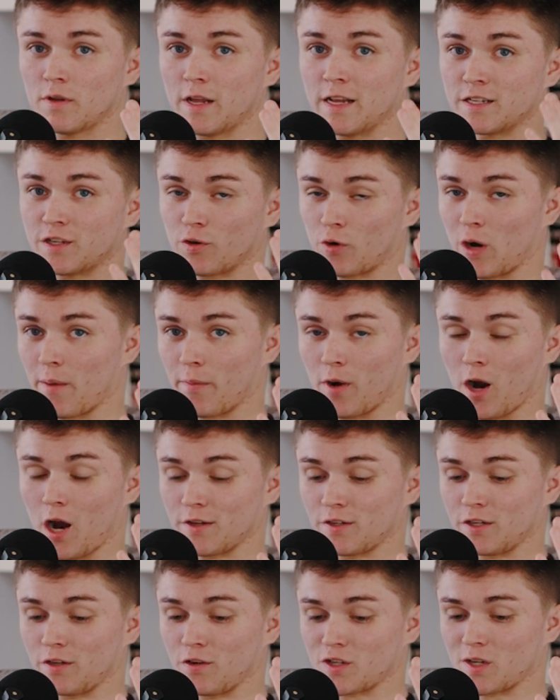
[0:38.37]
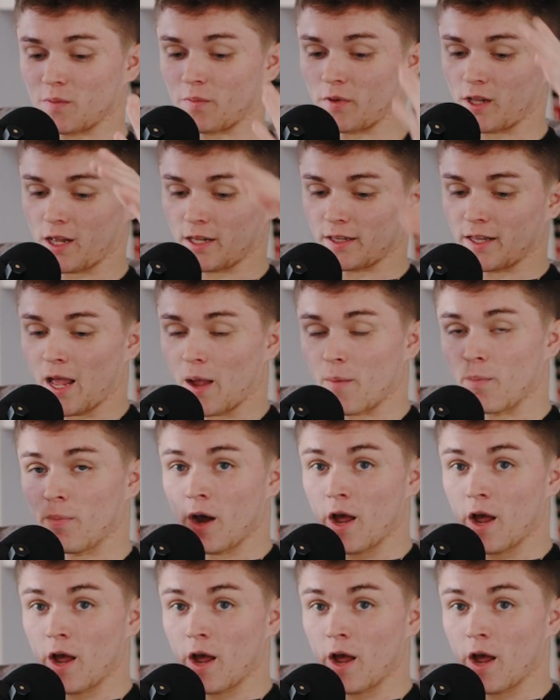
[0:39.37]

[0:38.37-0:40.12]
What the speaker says: Instagram content or something like that.